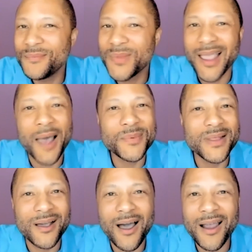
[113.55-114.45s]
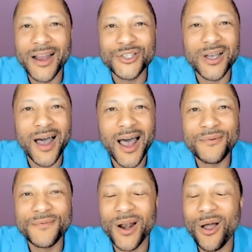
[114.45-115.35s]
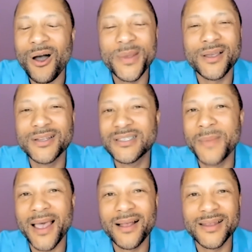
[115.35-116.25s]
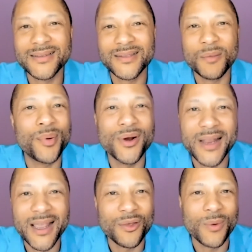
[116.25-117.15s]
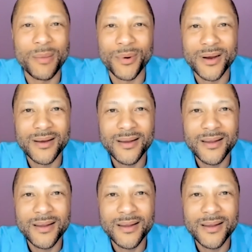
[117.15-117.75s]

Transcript: He hopped in the car and took off, and all we could smell is the burning of the rubber.